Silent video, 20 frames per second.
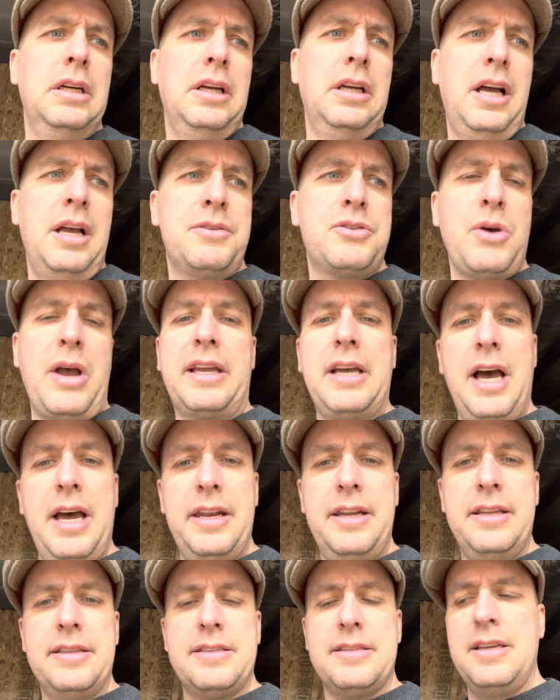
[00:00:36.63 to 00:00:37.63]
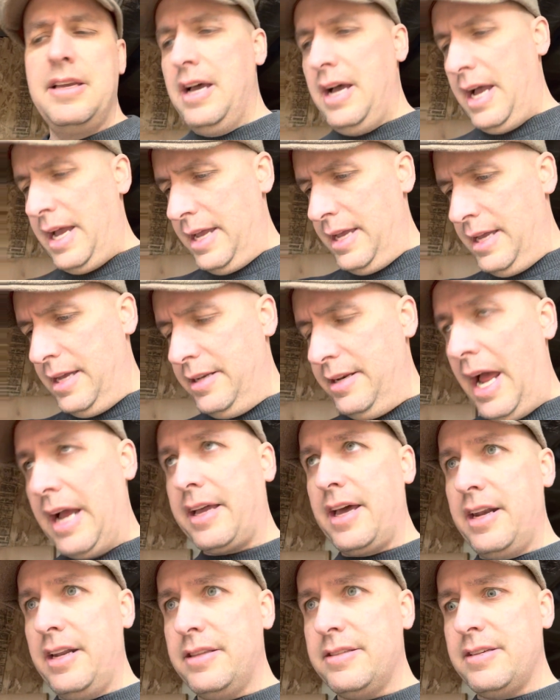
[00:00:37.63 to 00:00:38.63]
So I cut it.
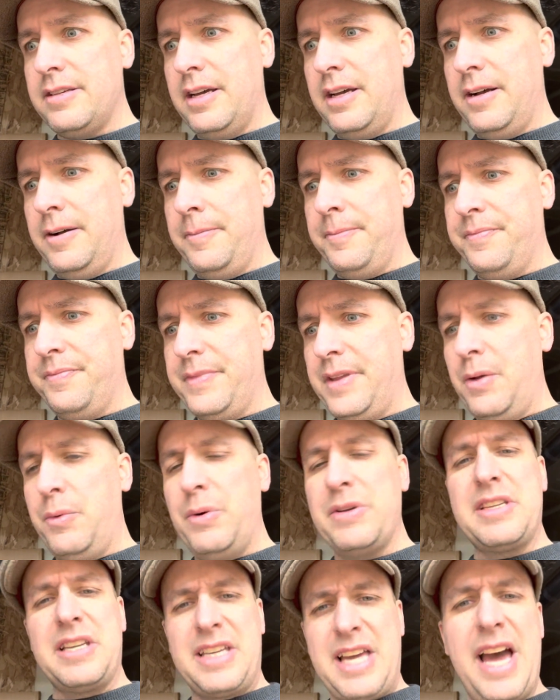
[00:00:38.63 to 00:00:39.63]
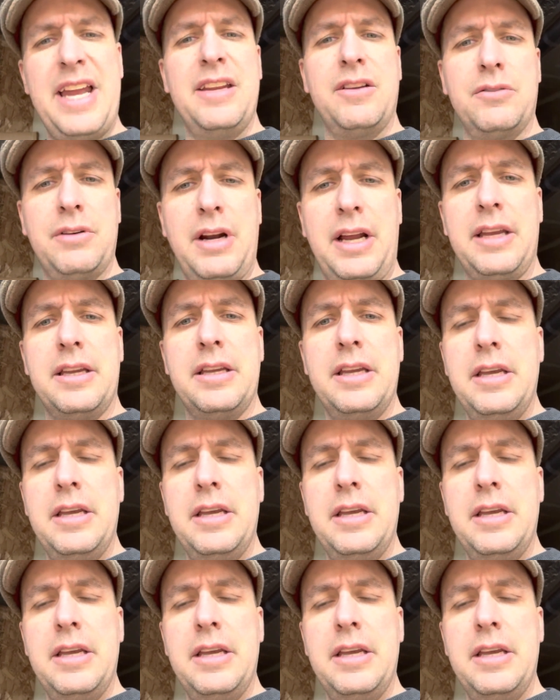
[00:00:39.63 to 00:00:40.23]
It wasn't cutting right.